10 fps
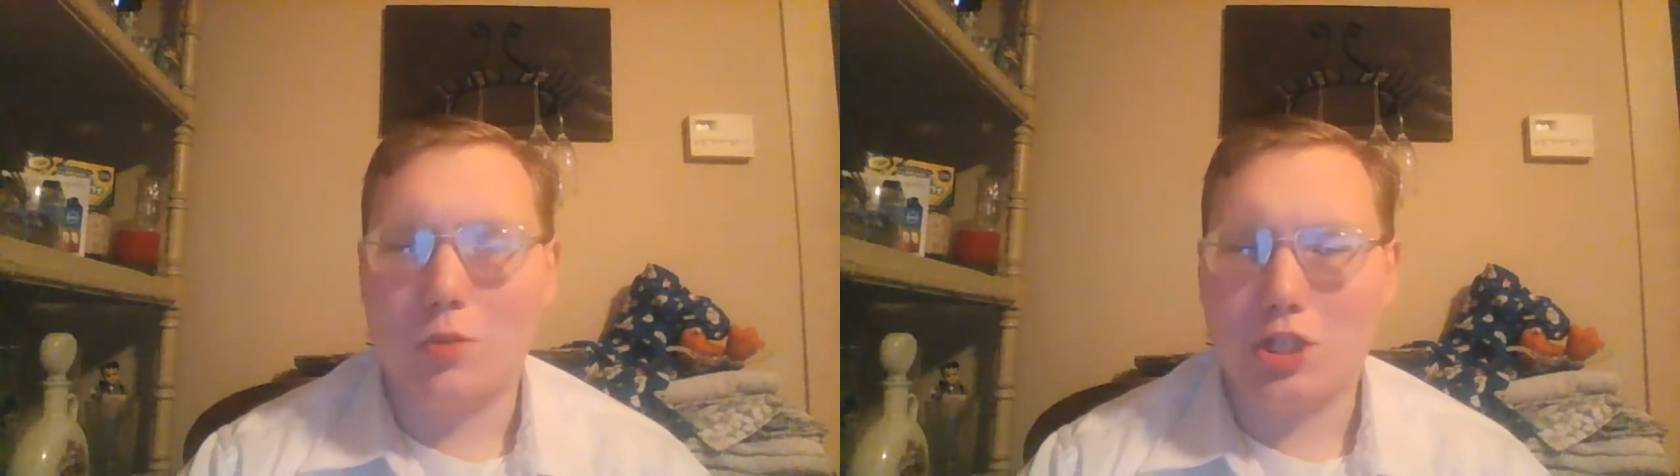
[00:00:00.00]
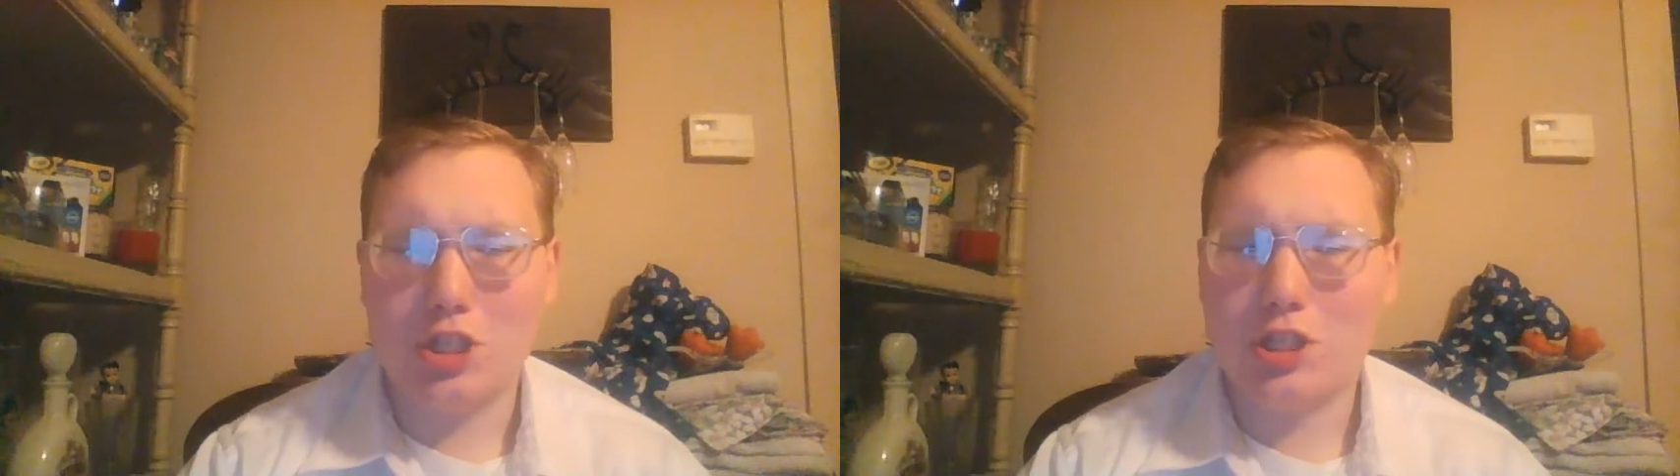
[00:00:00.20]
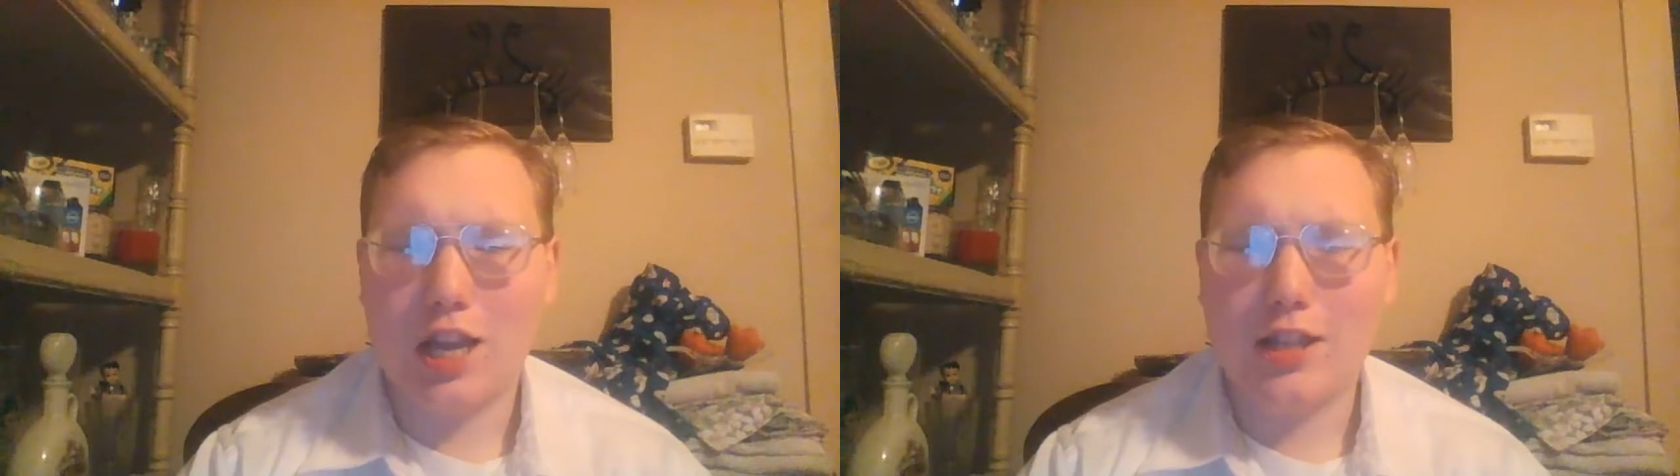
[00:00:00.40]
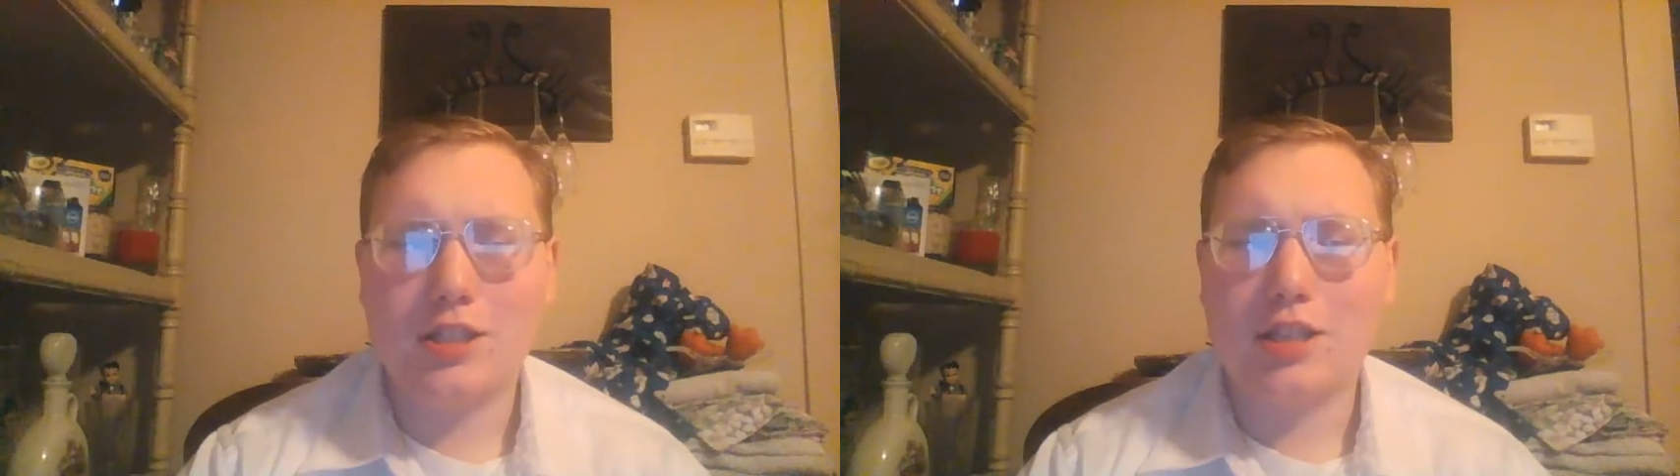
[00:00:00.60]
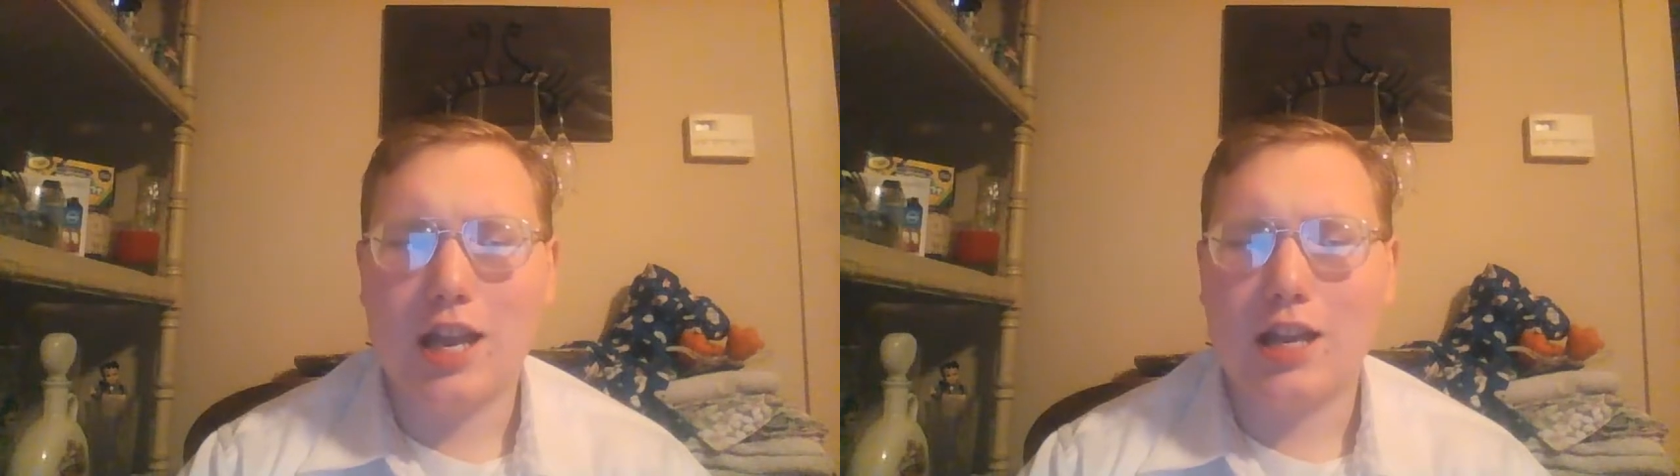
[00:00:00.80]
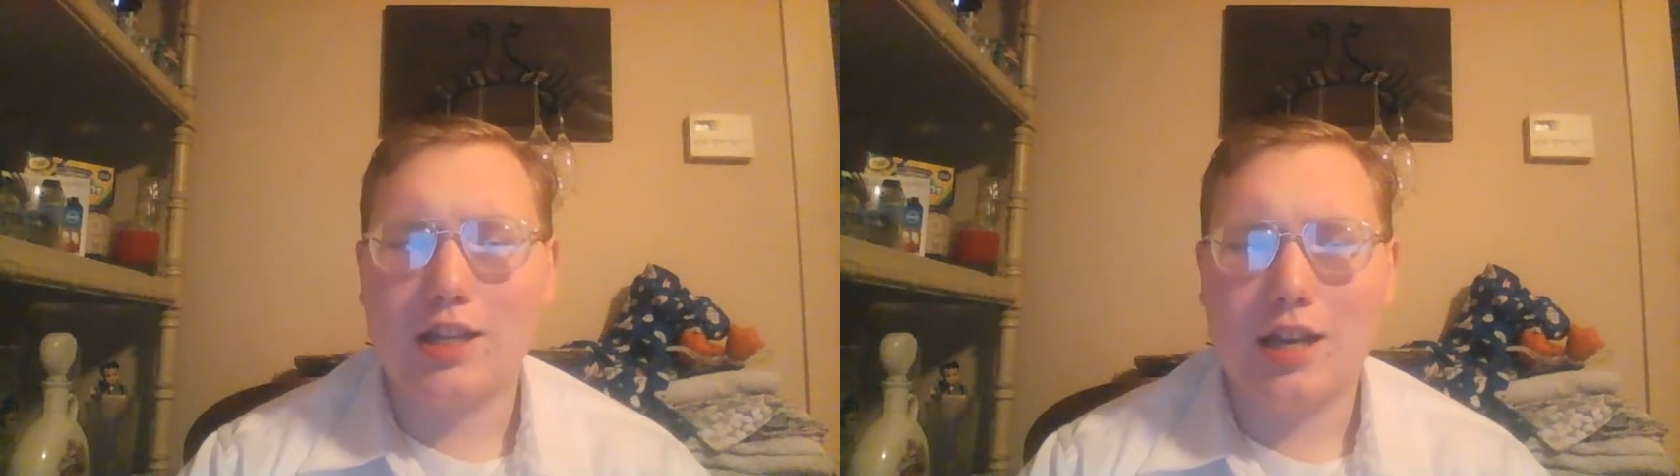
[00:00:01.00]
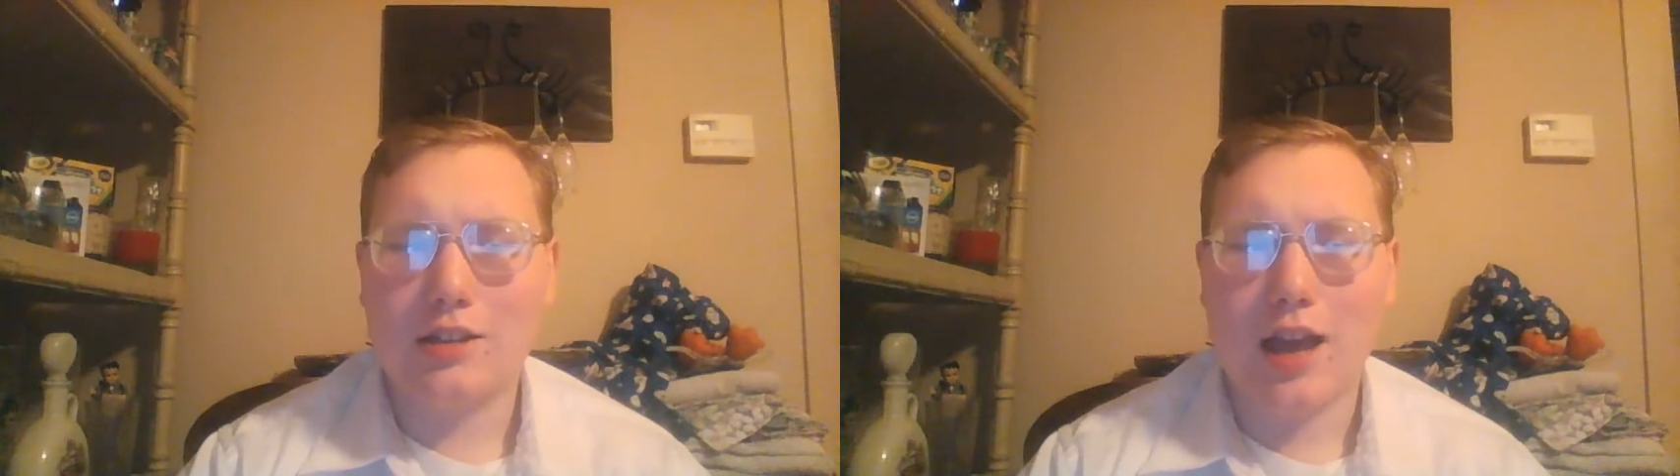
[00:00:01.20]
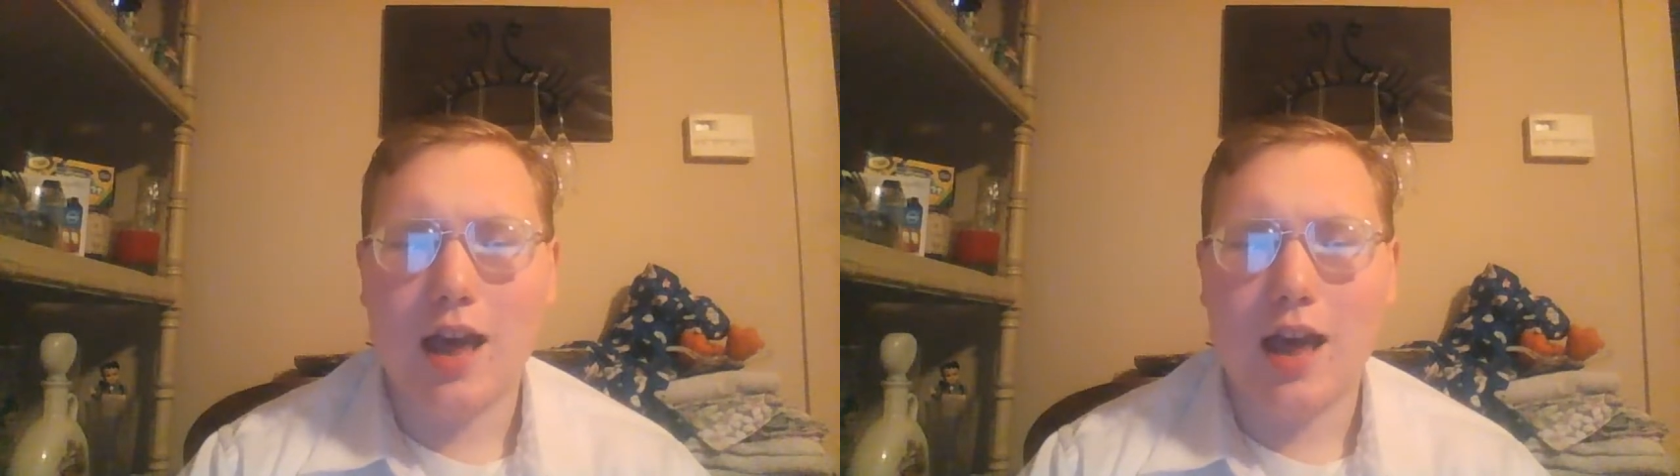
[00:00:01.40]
we just can't stand to